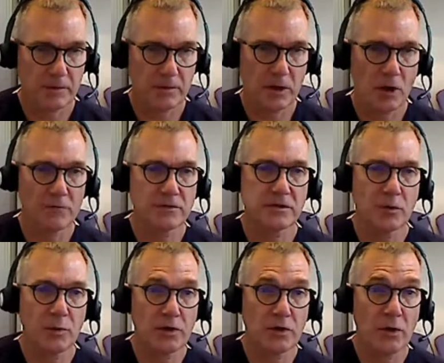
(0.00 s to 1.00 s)
You know, obviously,
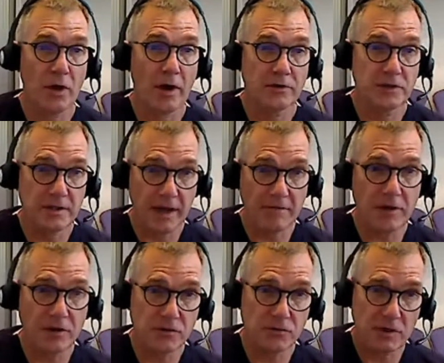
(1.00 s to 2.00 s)
when you just have
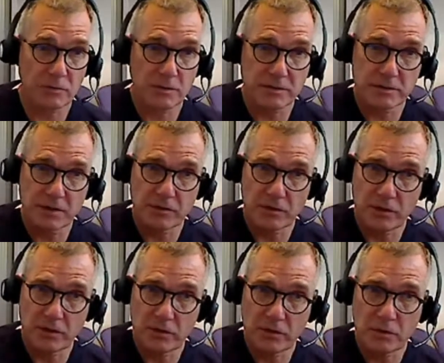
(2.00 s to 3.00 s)
those treatments and
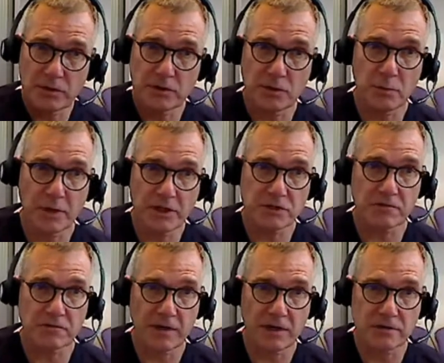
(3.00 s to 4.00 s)
the, you're in the depletion
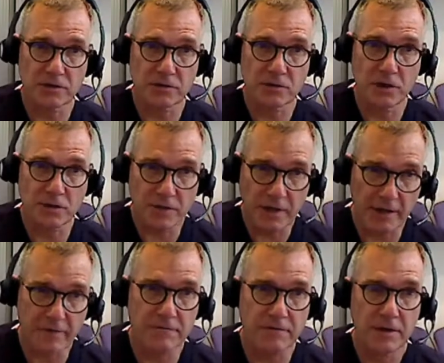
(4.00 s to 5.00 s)
phase and you don't
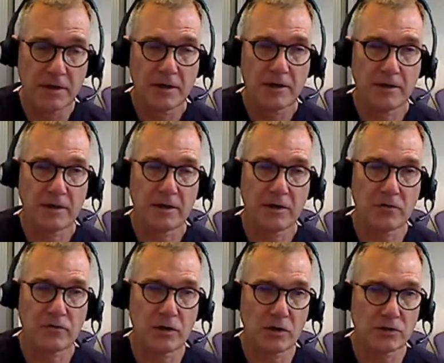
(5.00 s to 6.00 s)
have uh,
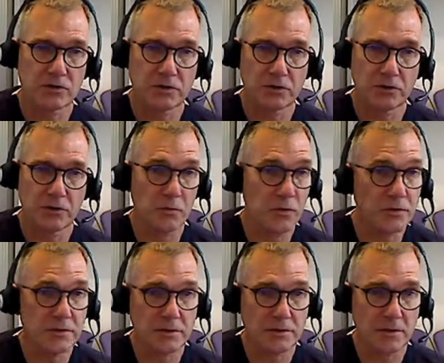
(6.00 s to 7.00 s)
reconstituted immune
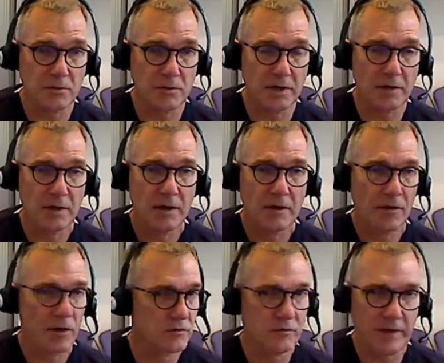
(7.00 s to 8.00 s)
system yet,
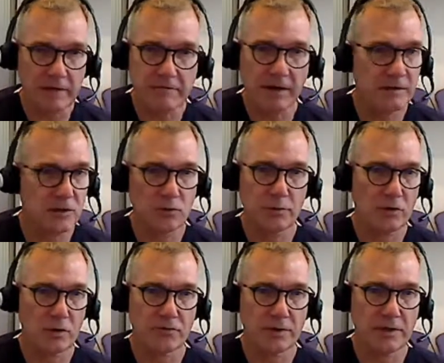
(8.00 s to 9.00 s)
those that vaccine will be
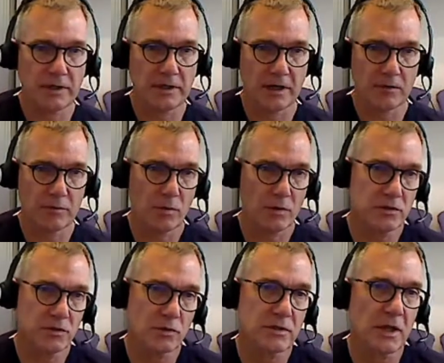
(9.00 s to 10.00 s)
contraindicated. But
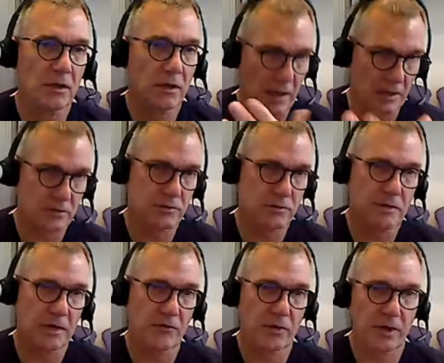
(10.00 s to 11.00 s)
once your cell counts
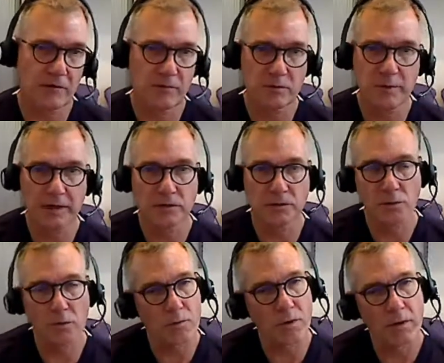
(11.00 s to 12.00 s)
uh, recover back to
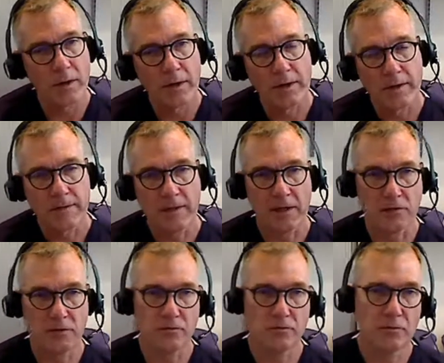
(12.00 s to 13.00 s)
normal,
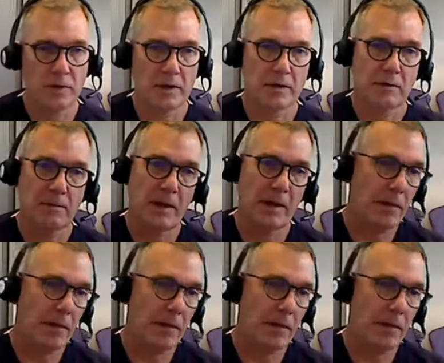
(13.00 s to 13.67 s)
and you um,